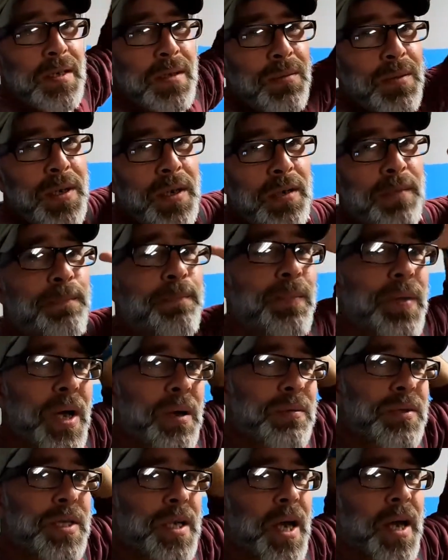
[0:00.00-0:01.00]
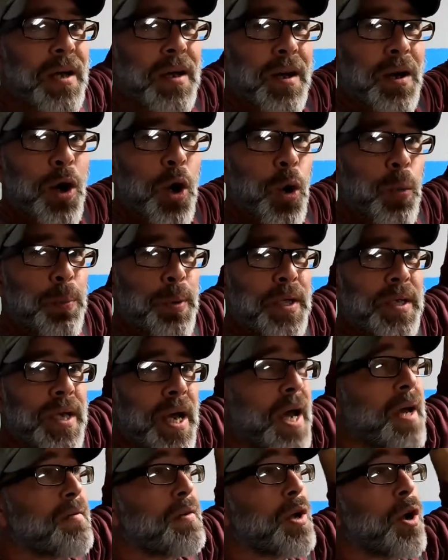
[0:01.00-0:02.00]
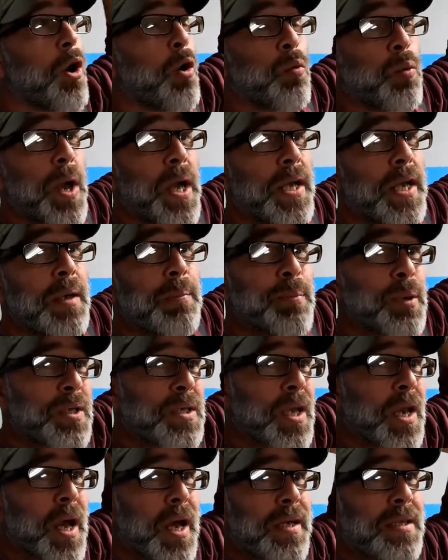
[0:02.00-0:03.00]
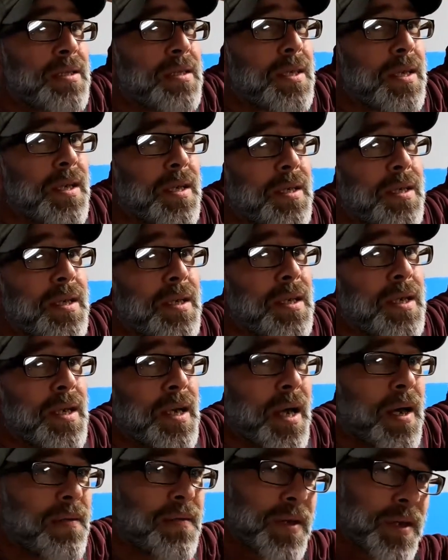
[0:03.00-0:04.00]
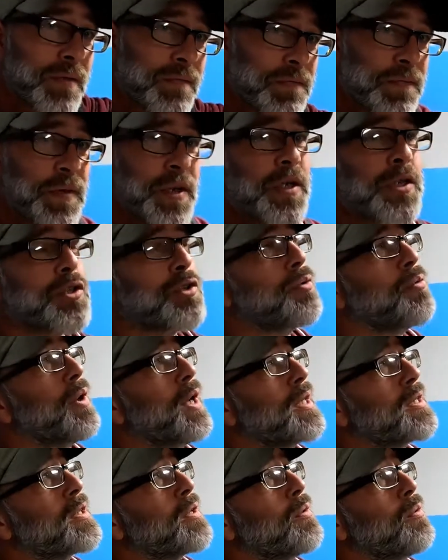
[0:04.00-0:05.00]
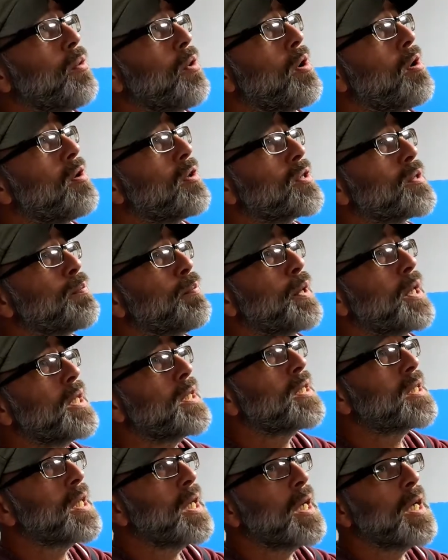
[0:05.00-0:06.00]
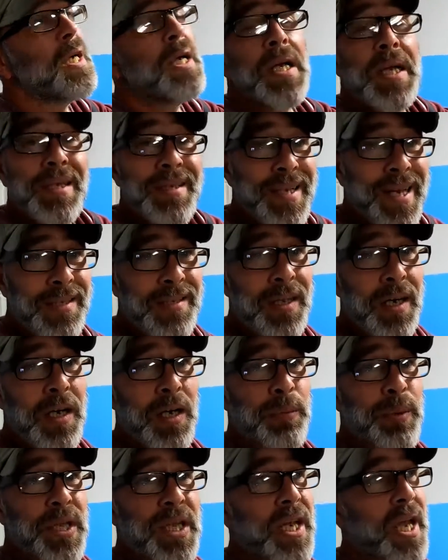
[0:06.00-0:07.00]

well, I was kind of hoping to have it all ready, put the lights in, and then finish the rest of the walls, but that's not gonna be the